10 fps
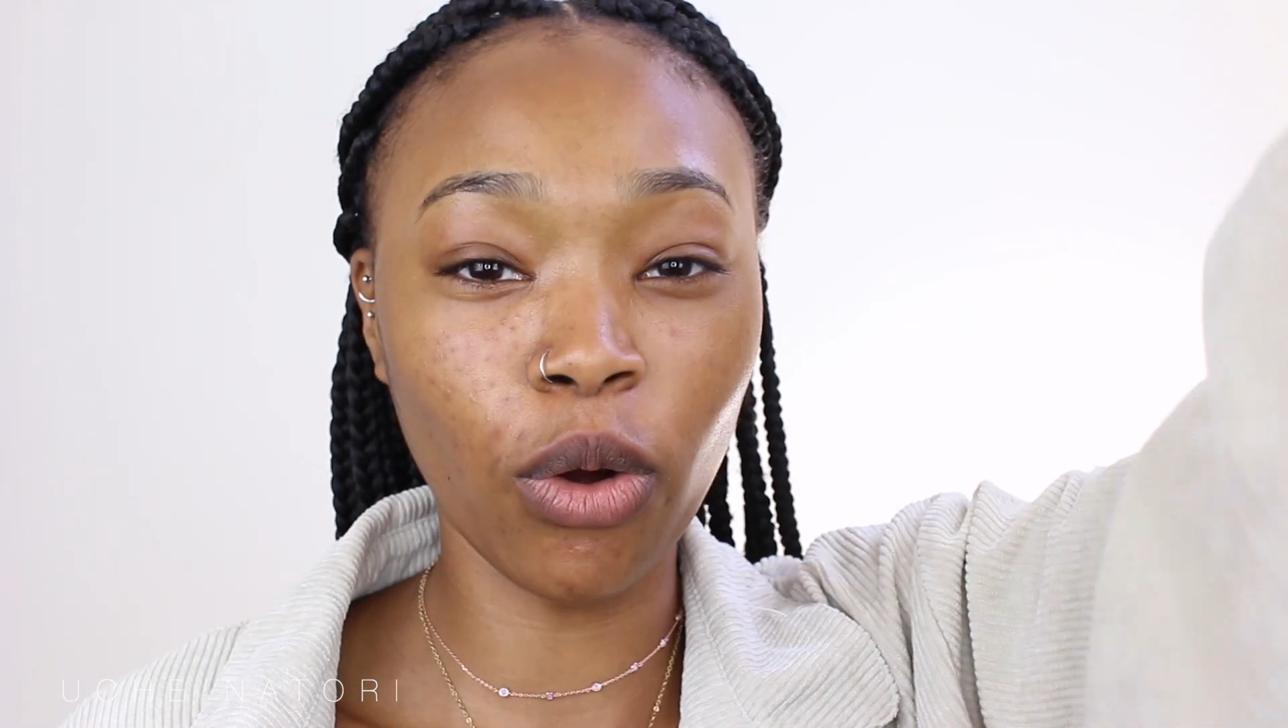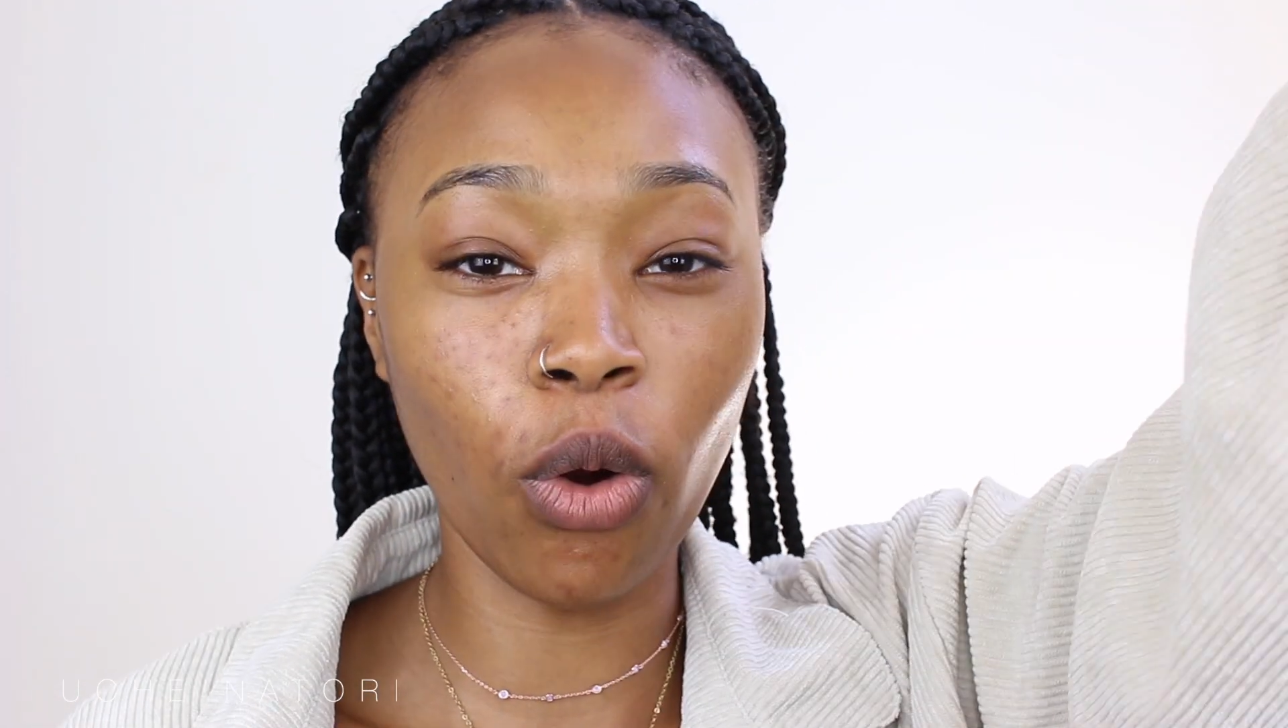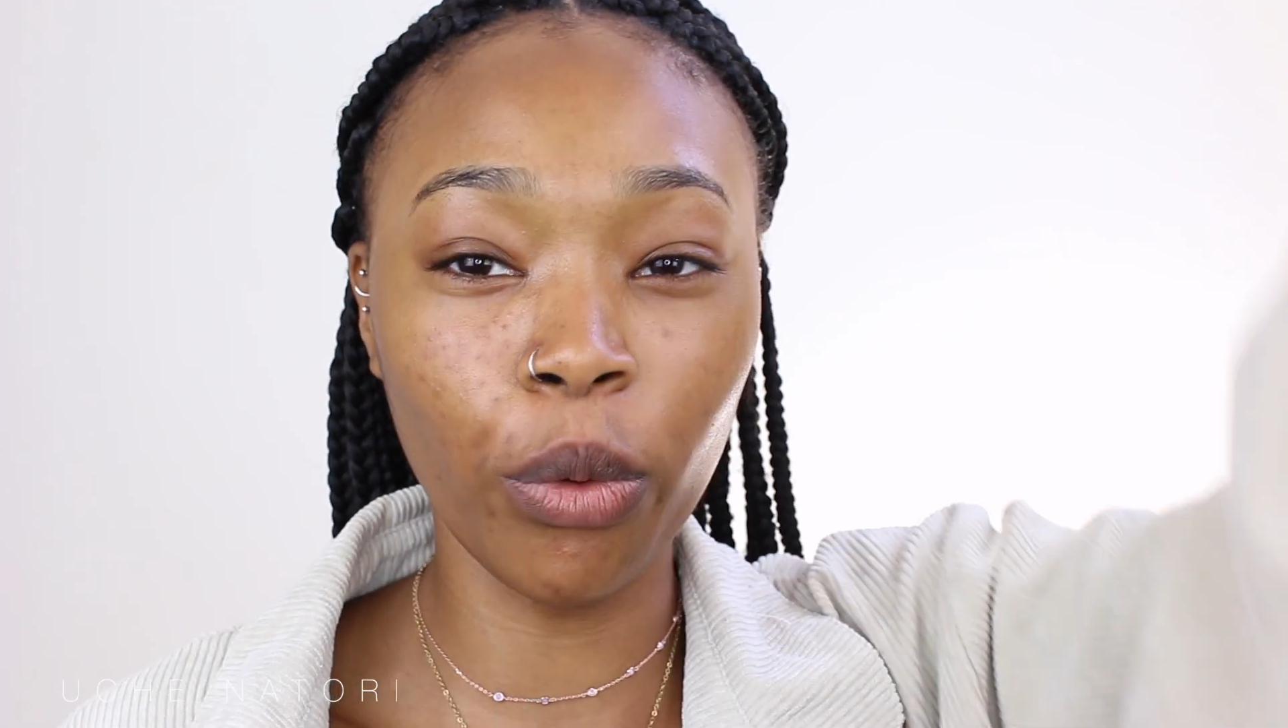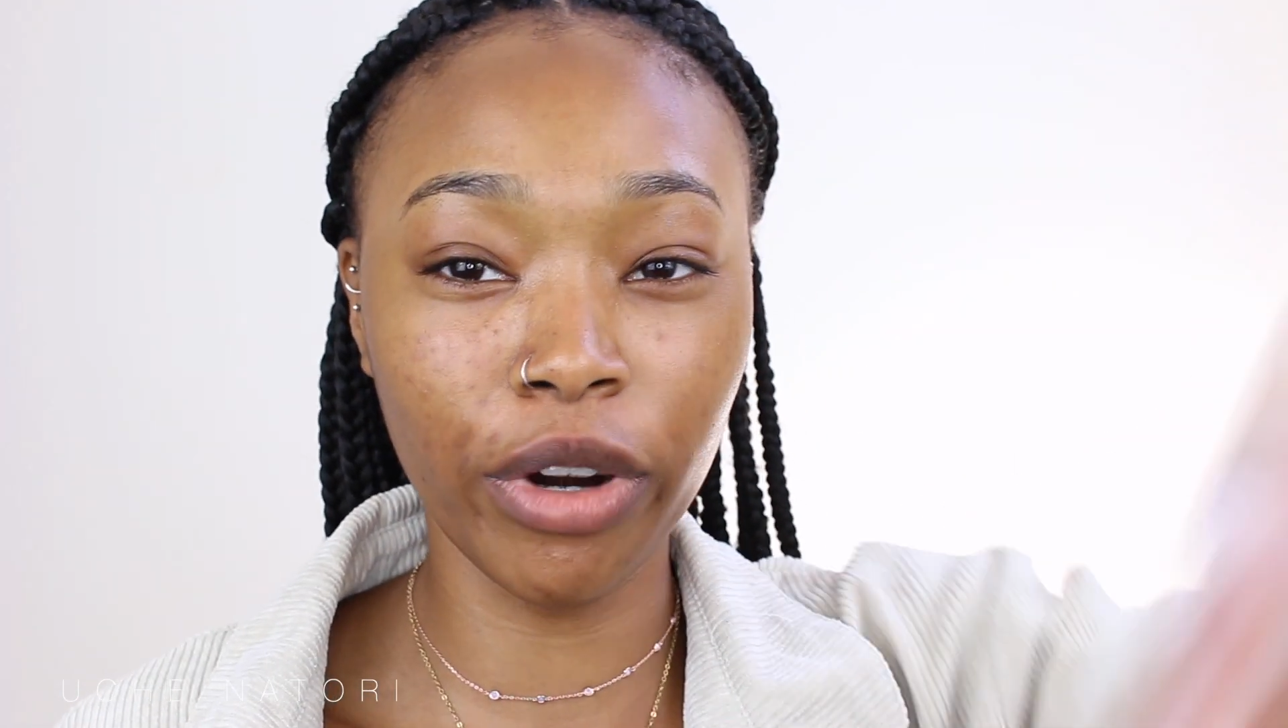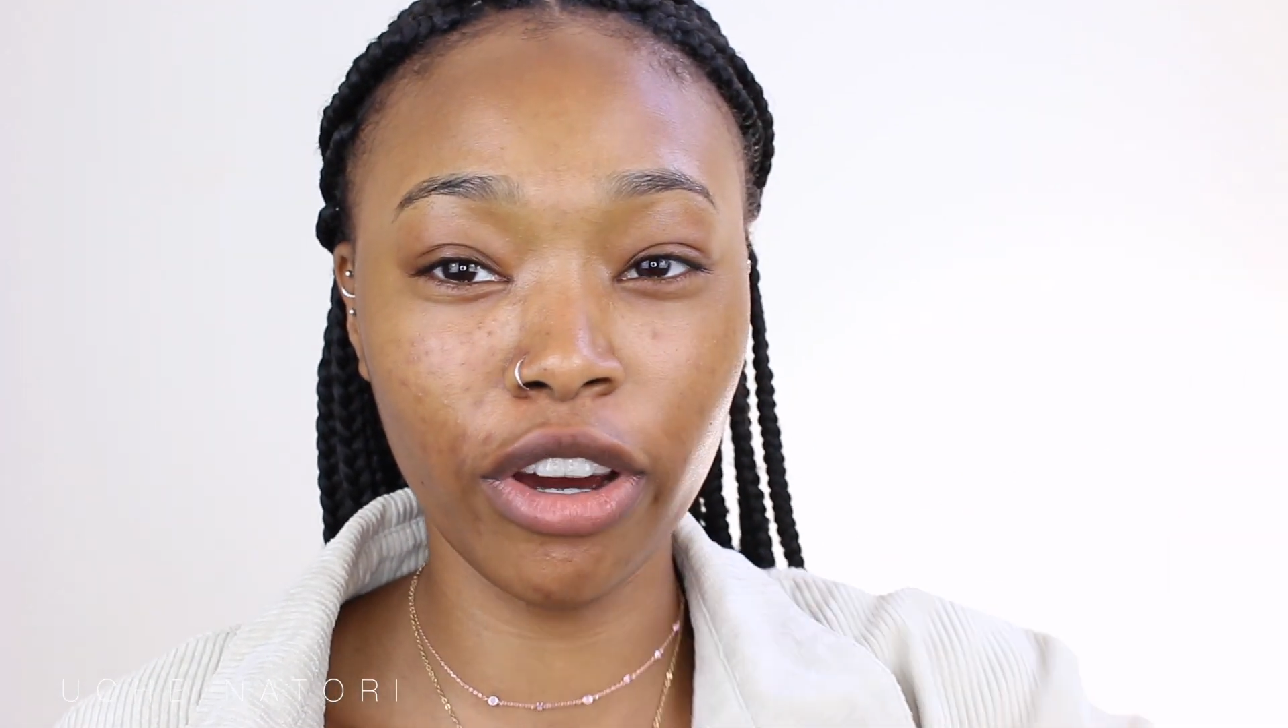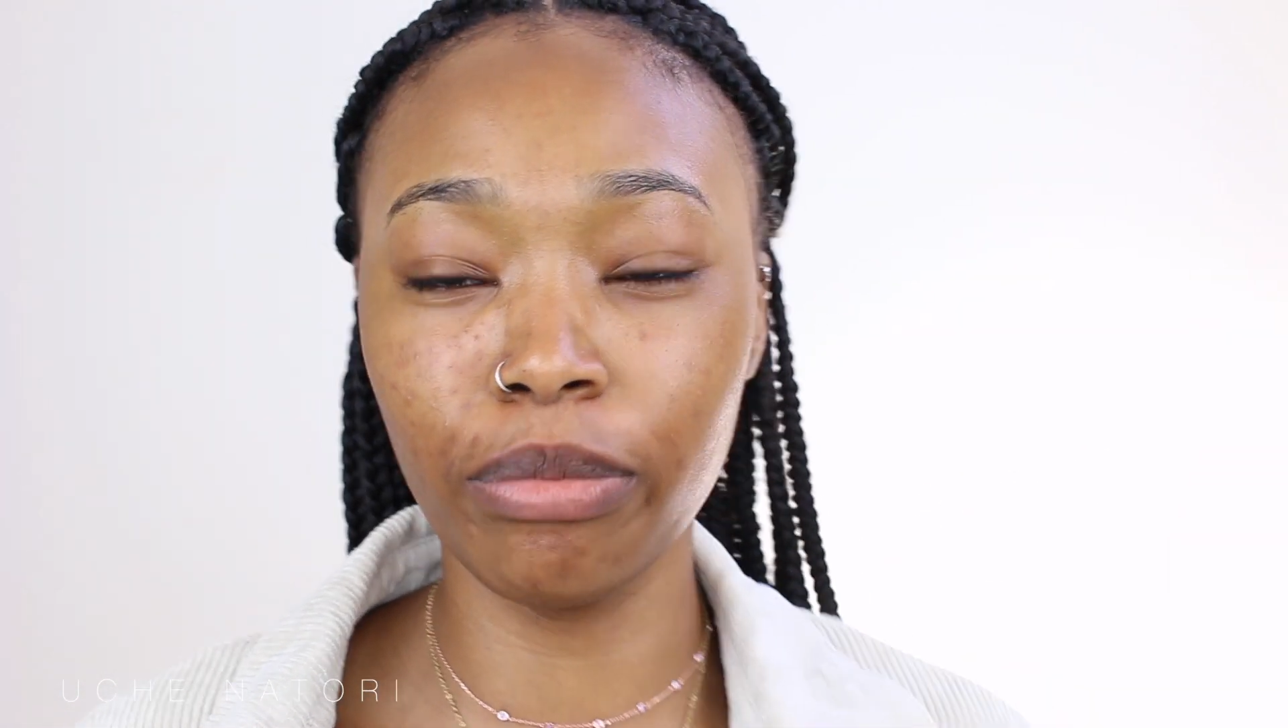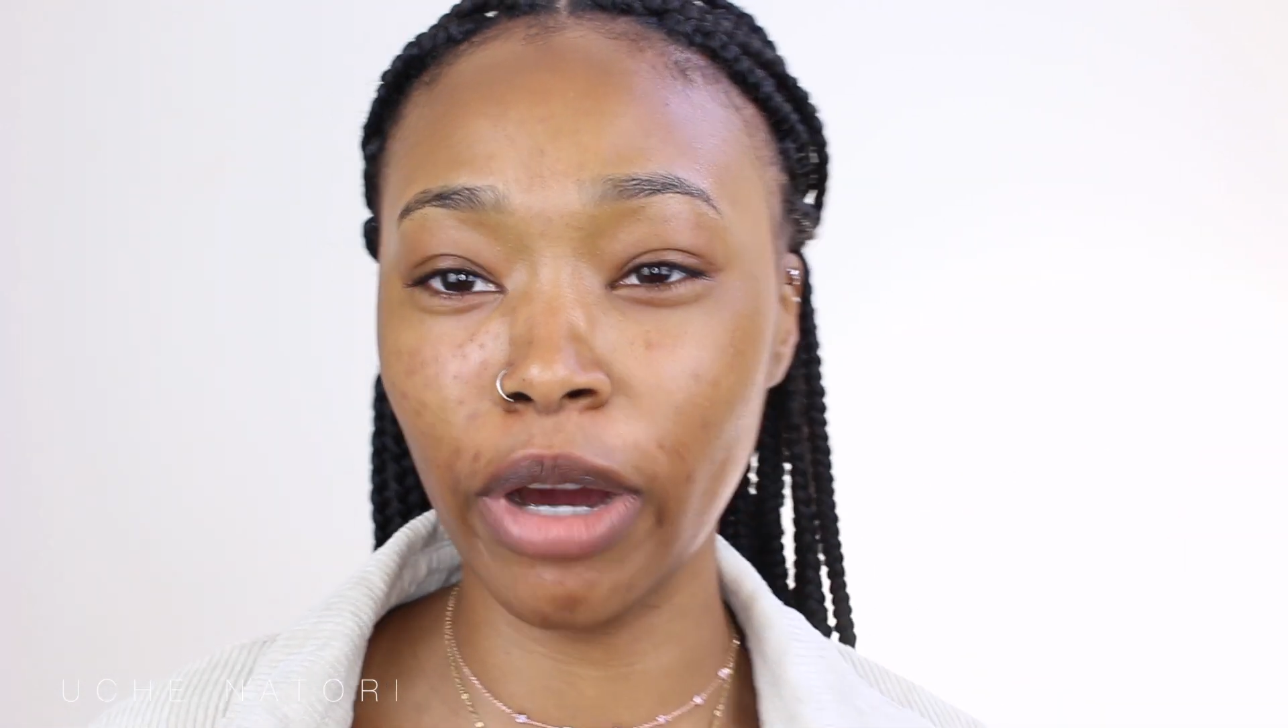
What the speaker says: corner of